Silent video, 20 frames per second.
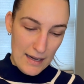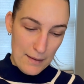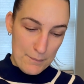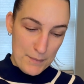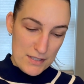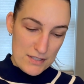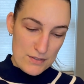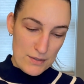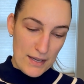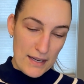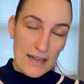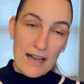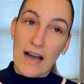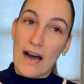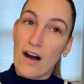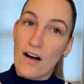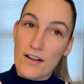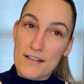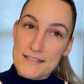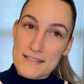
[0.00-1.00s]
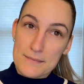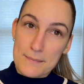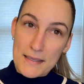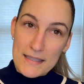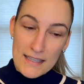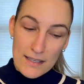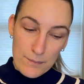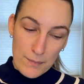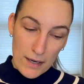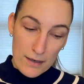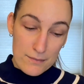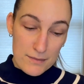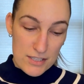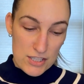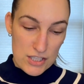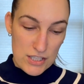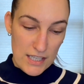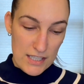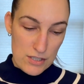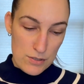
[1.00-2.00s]
So I ultimately went with
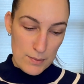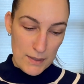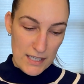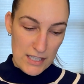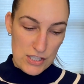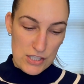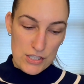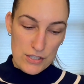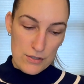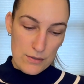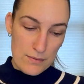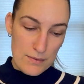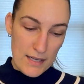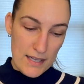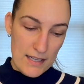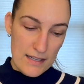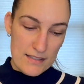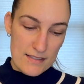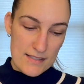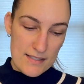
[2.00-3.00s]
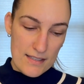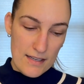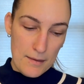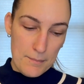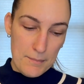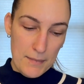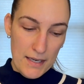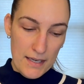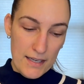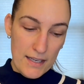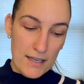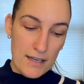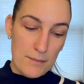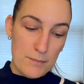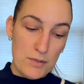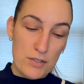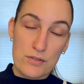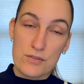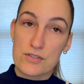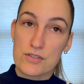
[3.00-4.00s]
shade 22. It's a medium
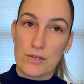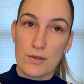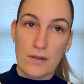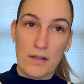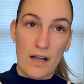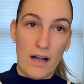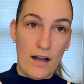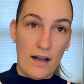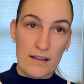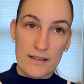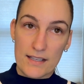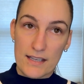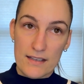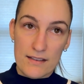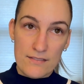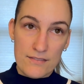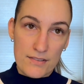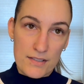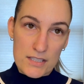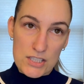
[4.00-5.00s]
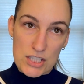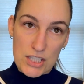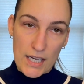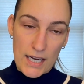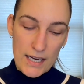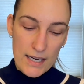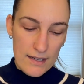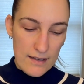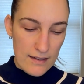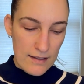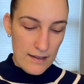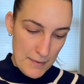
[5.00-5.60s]
neutral olive shade.